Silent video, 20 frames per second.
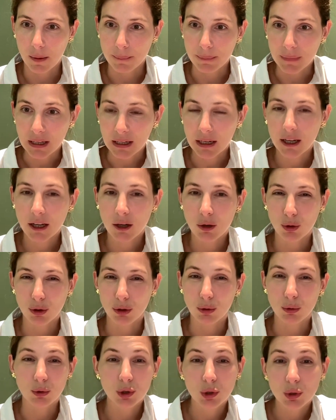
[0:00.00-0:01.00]
meaning, or
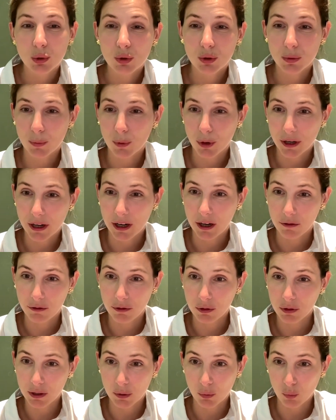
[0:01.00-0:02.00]
you choose more
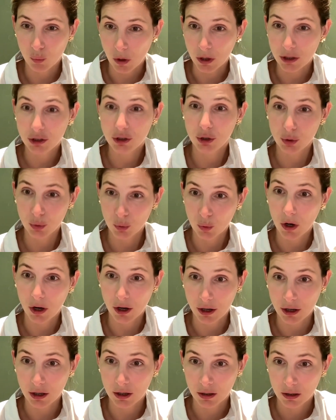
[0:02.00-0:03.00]
carefully what you
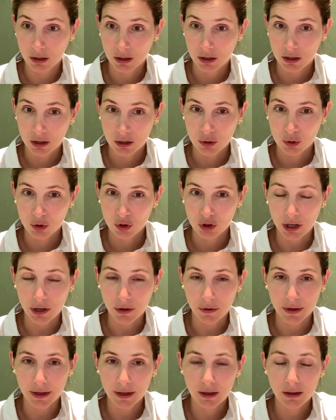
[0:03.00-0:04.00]
are
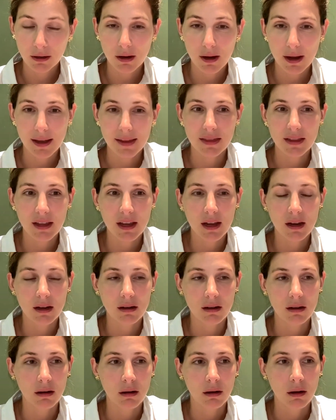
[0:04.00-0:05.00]
sharing. And
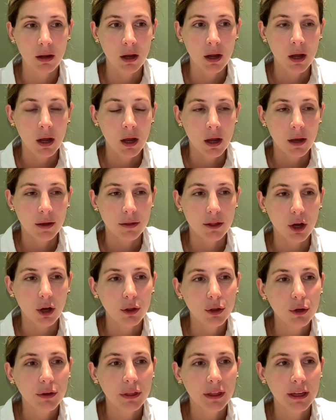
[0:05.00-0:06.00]
then the
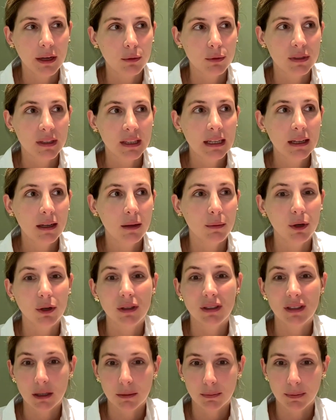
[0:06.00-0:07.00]
other thing I was thinking
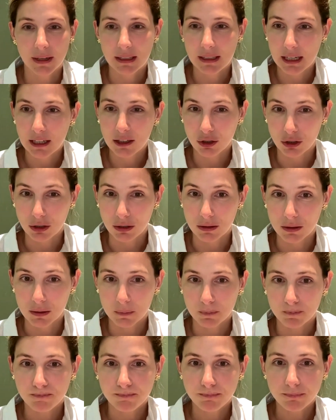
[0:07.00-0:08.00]
about is
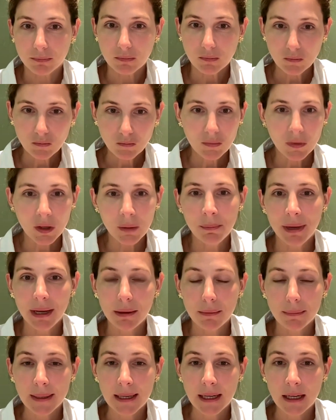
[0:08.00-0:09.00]
expectations.
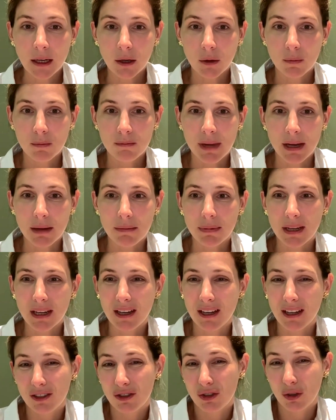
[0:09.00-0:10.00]

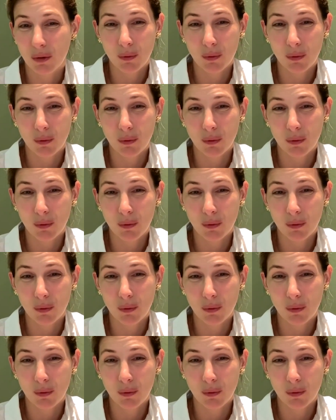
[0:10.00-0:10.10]
Maybe